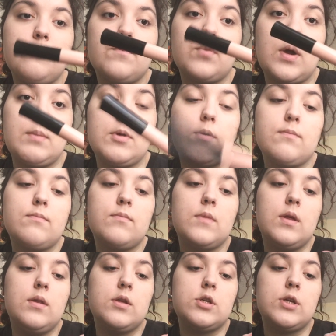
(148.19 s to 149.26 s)
primer
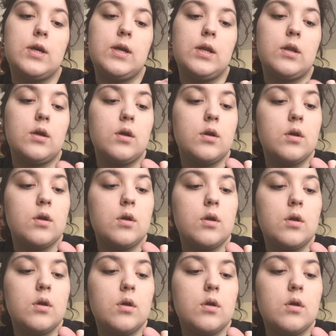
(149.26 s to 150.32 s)
in the shade
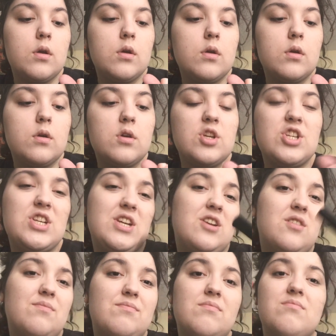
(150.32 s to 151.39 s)
Sheer.